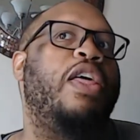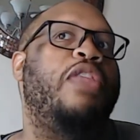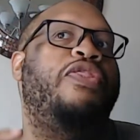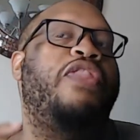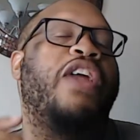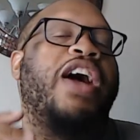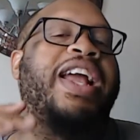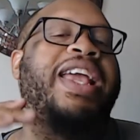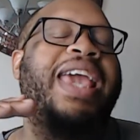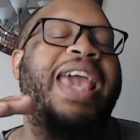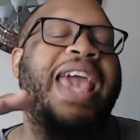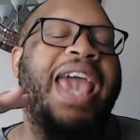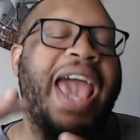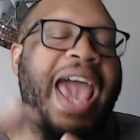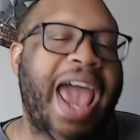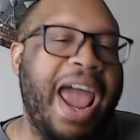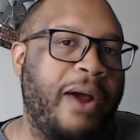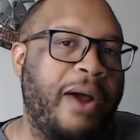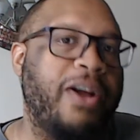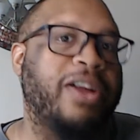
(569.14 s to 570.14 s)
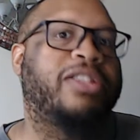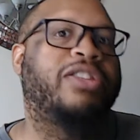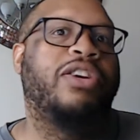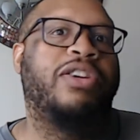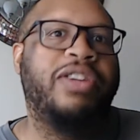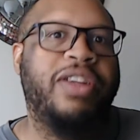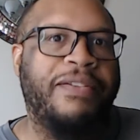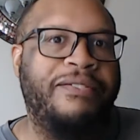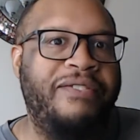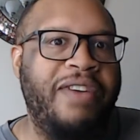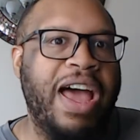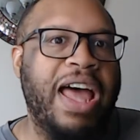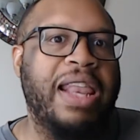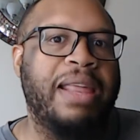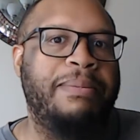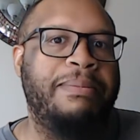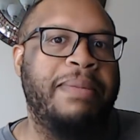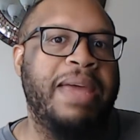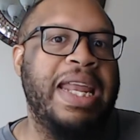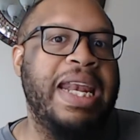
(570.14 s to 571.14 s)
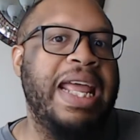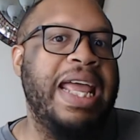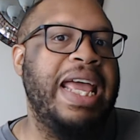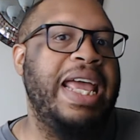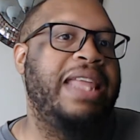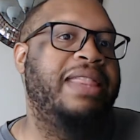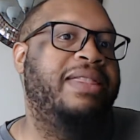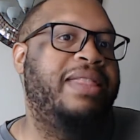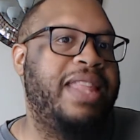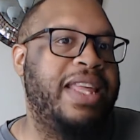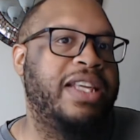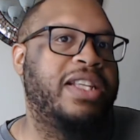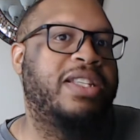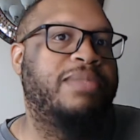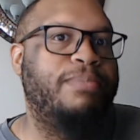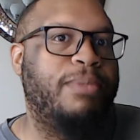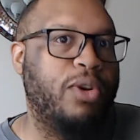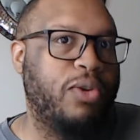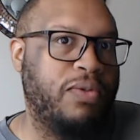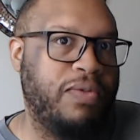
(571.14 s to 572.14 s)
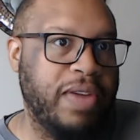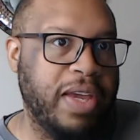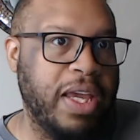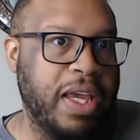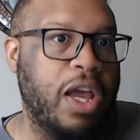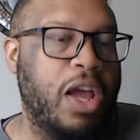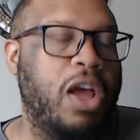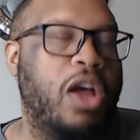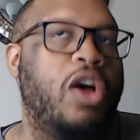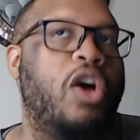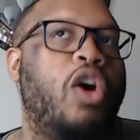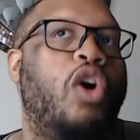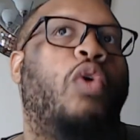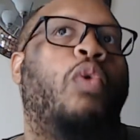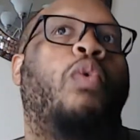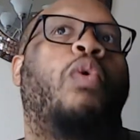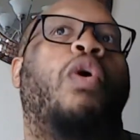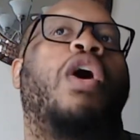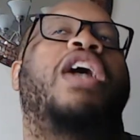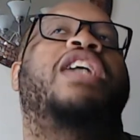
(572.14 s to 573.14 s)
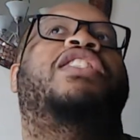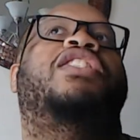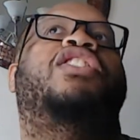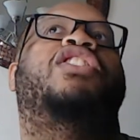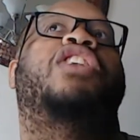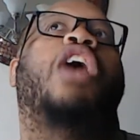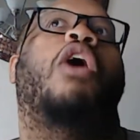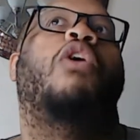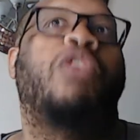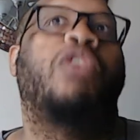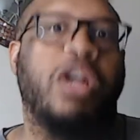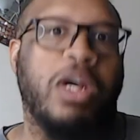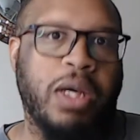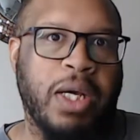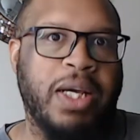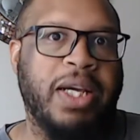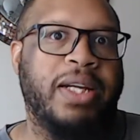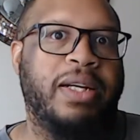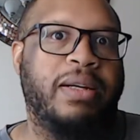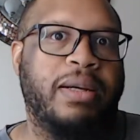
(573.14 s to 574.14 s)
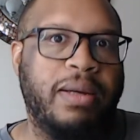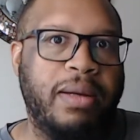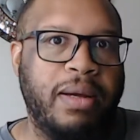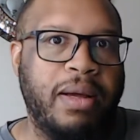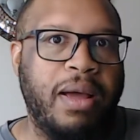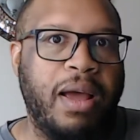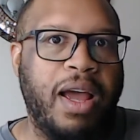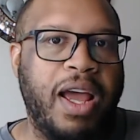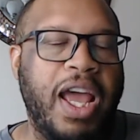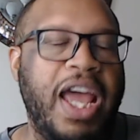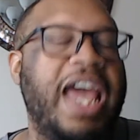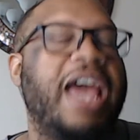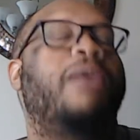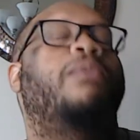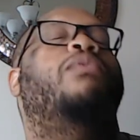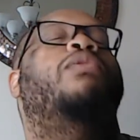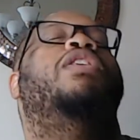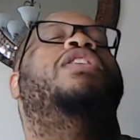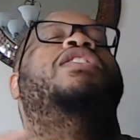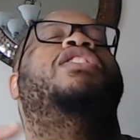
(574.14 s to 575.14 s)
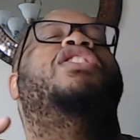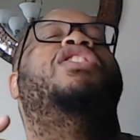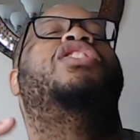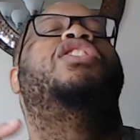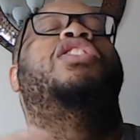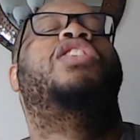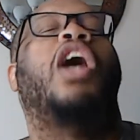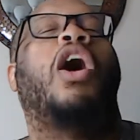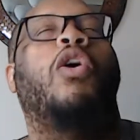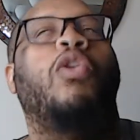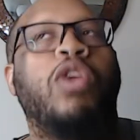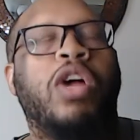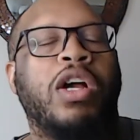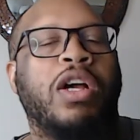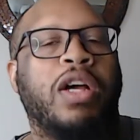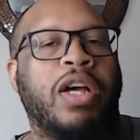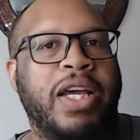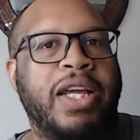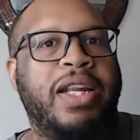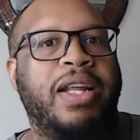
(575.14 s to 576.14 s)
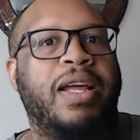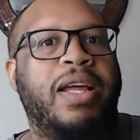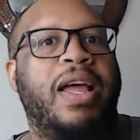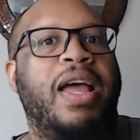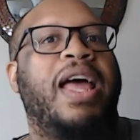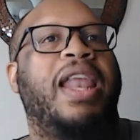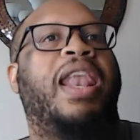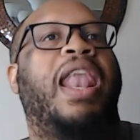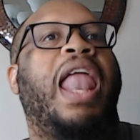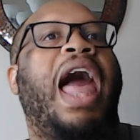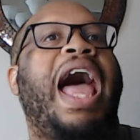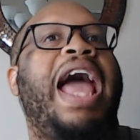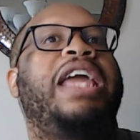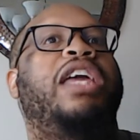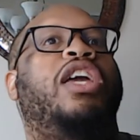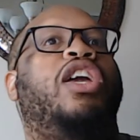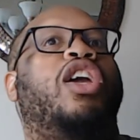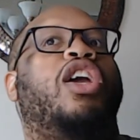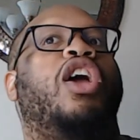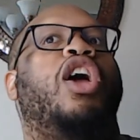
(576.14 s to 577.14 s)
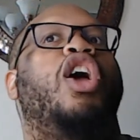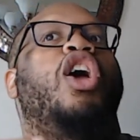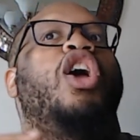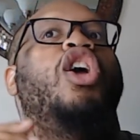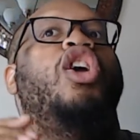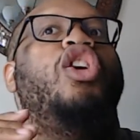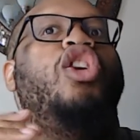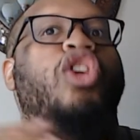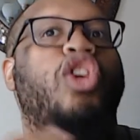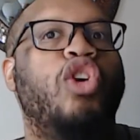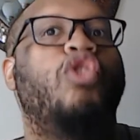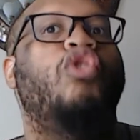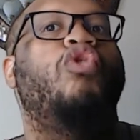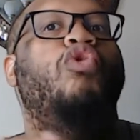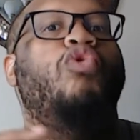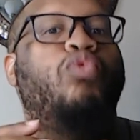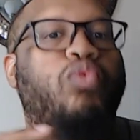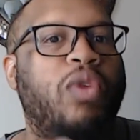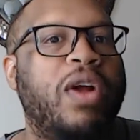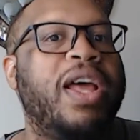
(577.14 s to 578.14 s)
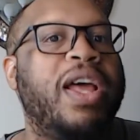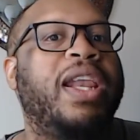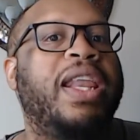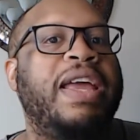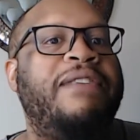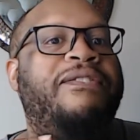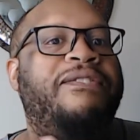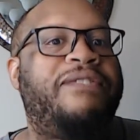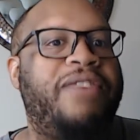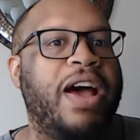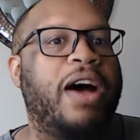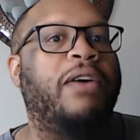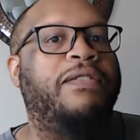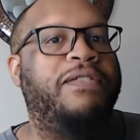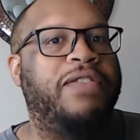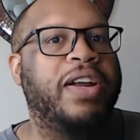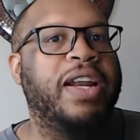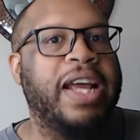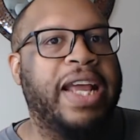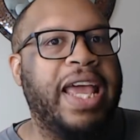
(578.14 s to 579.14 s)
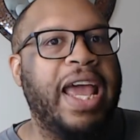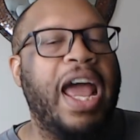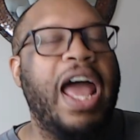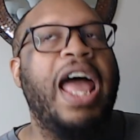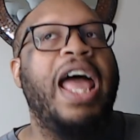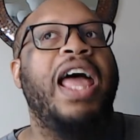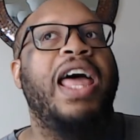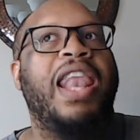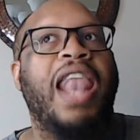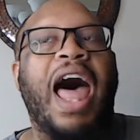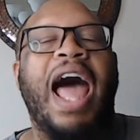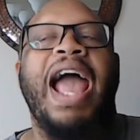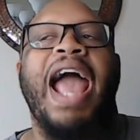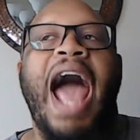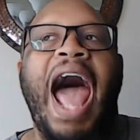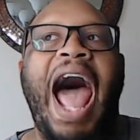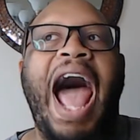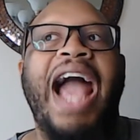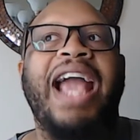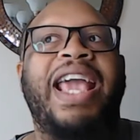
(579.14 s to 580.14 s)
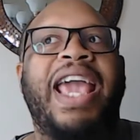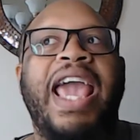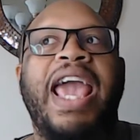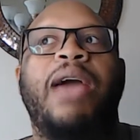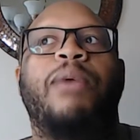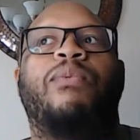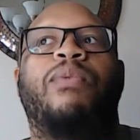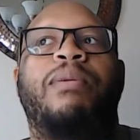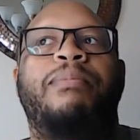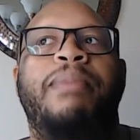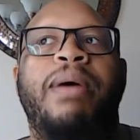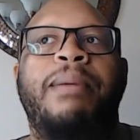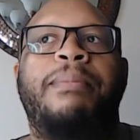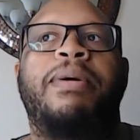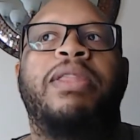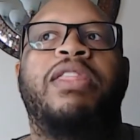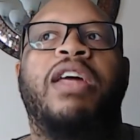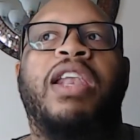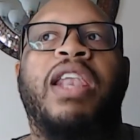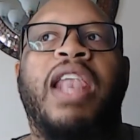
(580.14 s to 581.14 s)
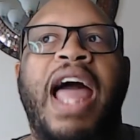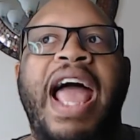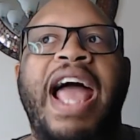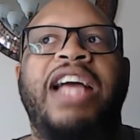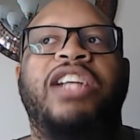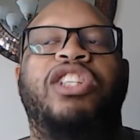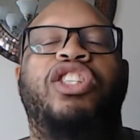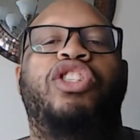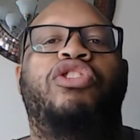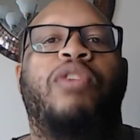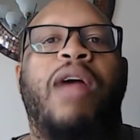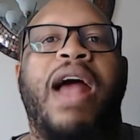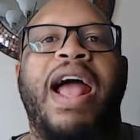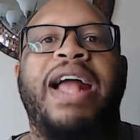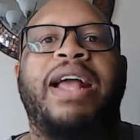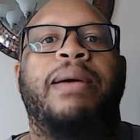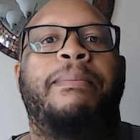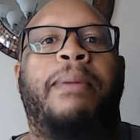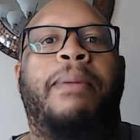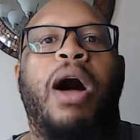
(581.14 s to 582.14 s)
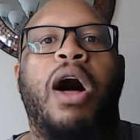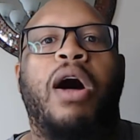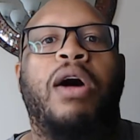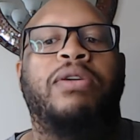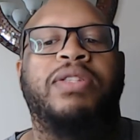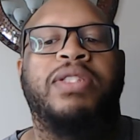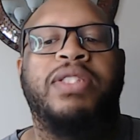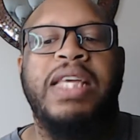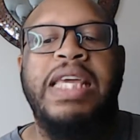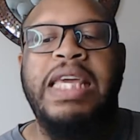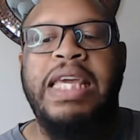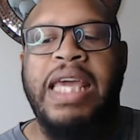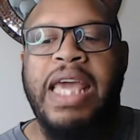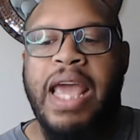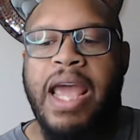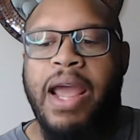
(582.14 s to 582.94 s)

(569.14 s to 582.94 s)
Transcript: The character development in this movie was so good. It was so good. Like, you really felt for the kid. Like I can't remember the last Dragon Ball Z,